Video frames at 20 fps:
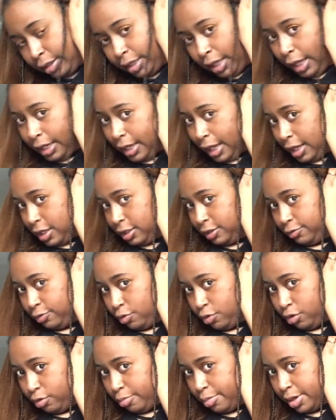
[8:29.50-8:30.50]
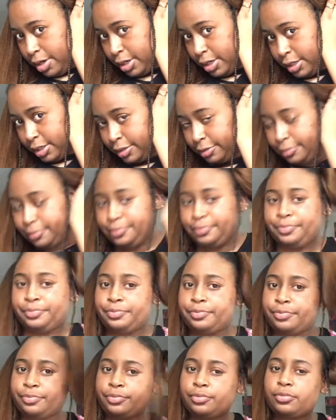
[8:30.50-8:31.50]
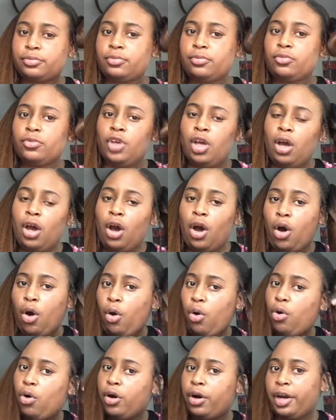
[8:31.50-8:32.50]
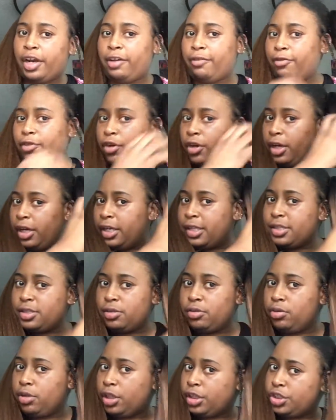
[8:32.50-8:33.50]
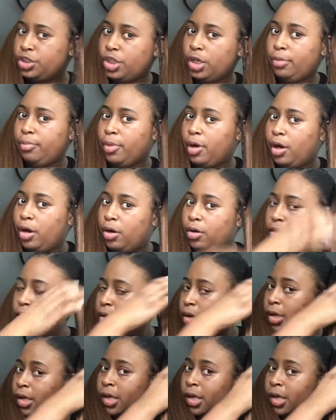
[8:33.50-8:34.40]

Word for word: A nice full bun. Or if you're into the jumbo,